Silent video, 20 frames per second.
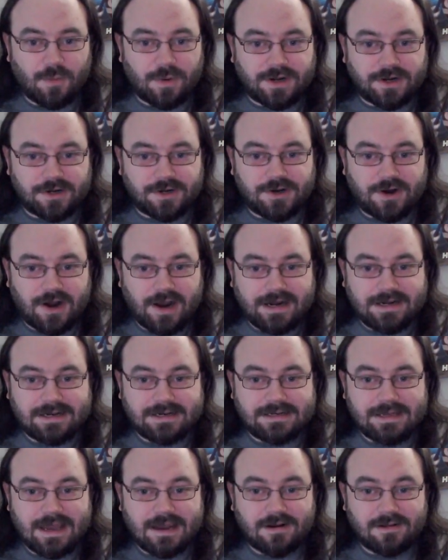When you're trying
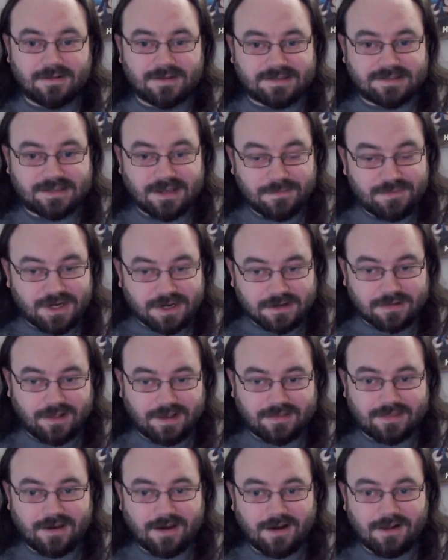to tackle a subject
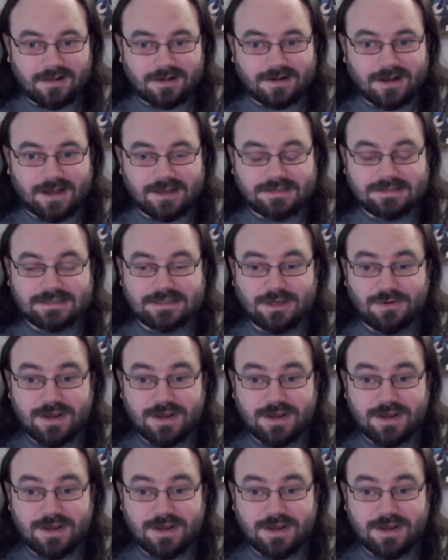like the Holocaust,